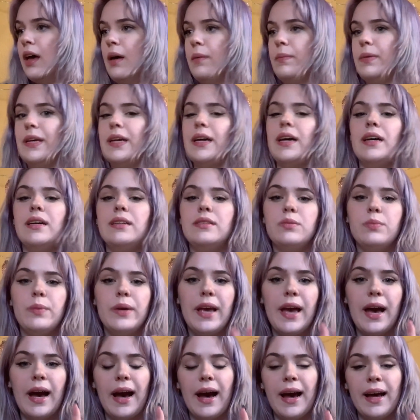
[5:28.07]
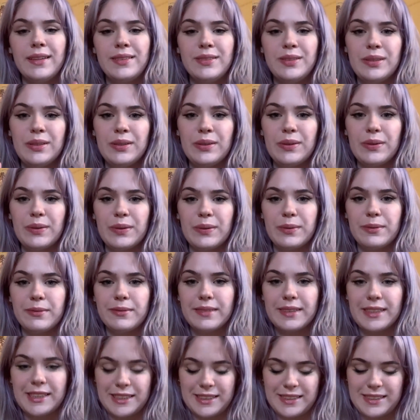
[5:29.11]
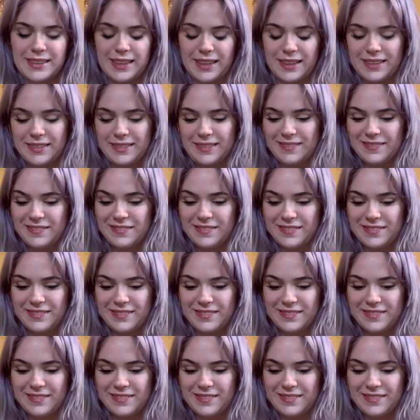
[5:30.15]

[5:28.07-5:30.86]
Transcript: because we had to listen.